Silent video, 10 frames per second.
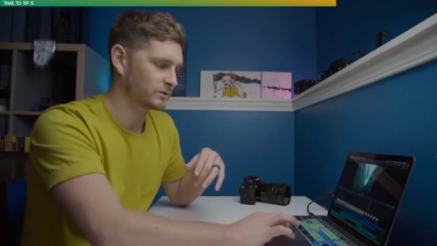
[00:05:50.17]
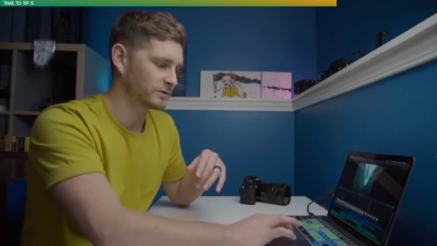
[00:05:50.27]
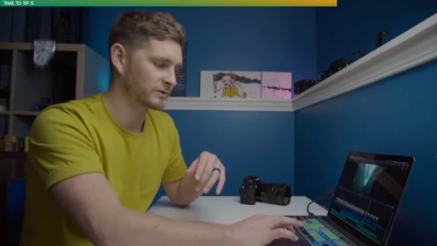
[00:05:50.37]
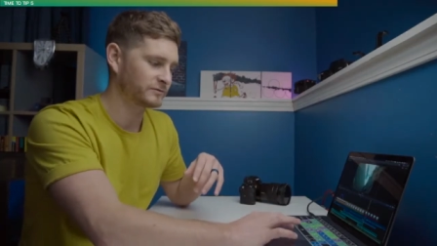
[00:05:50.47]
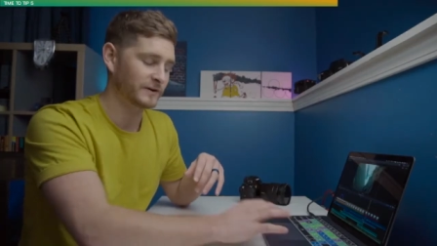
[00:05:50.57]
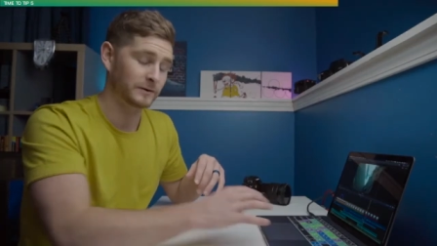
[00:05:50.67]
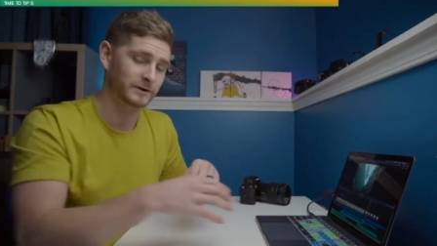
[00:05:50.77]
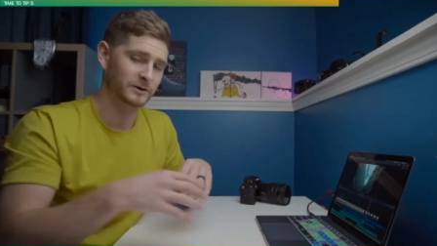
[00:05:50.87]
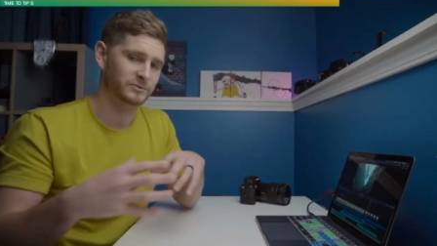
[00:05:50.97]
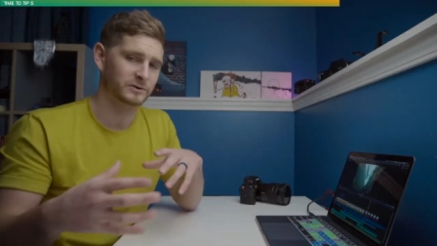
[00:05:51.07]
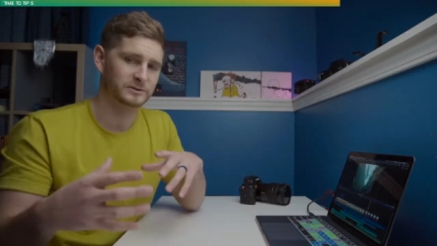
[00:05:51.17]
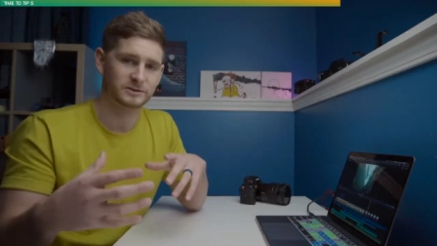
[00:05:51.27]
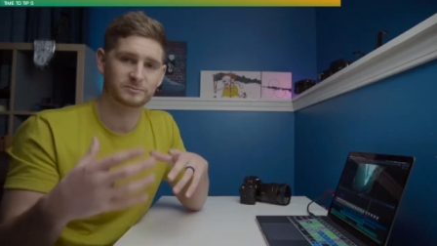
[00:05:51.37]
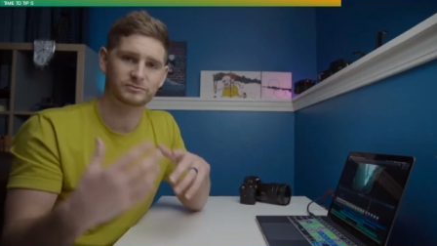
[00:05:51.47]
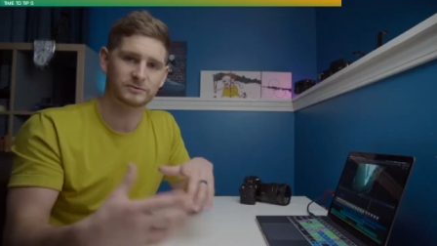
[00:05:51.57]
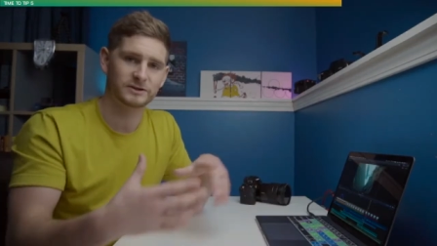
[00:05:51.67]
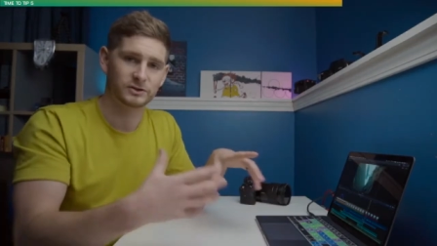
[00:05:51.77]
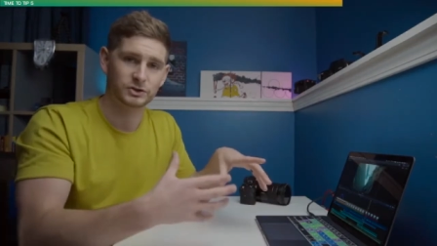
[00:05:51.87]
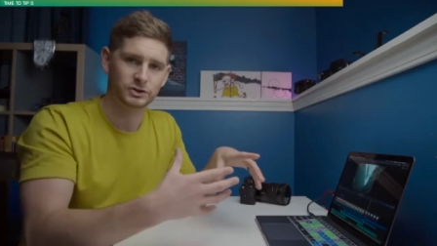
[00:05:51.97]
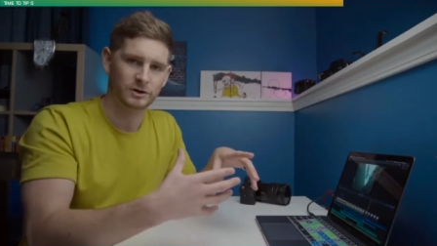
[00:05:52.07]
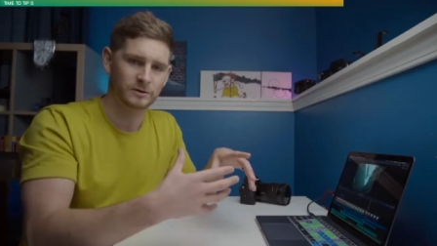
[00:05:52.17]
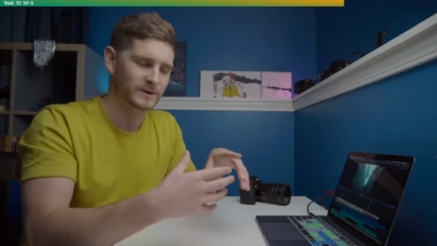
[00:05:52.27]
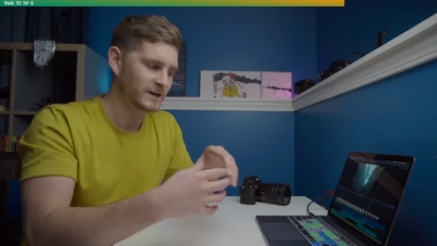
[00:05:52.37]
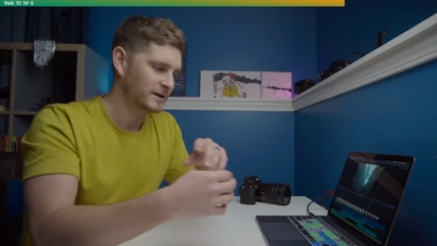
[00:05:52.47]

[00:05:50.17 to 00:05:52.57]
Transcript: although Final Cut Pro does a pretty good job